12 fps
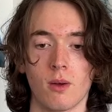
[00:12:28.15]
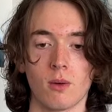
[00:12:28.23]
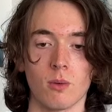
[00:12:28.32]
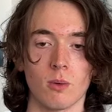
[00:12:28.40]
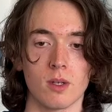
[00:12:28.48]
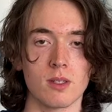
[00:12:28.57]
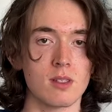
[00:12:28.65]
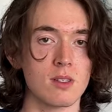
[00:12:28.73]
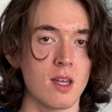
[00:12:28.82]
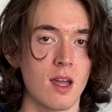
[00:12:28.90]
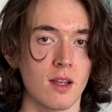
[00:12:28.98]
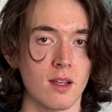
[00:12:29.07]
well, what's the
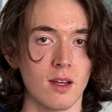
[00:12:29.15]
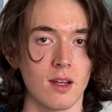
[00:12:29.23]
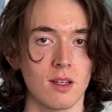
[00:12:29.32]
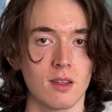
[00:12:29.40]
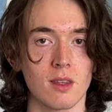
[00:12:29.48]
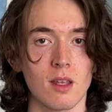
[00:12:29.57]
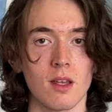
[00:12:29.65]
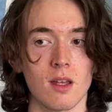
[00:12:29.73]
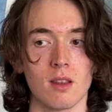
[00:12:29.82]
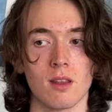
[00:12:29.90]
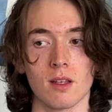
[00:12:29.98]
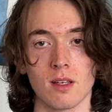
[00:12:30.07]
stack height
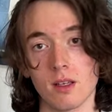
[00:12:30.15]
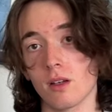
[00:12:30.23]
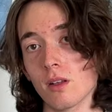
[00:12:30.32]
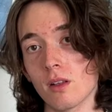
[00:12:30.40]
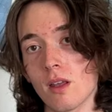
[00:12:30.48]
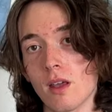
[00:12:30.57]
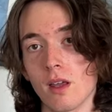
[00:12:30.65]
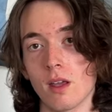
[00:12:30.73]
in the heel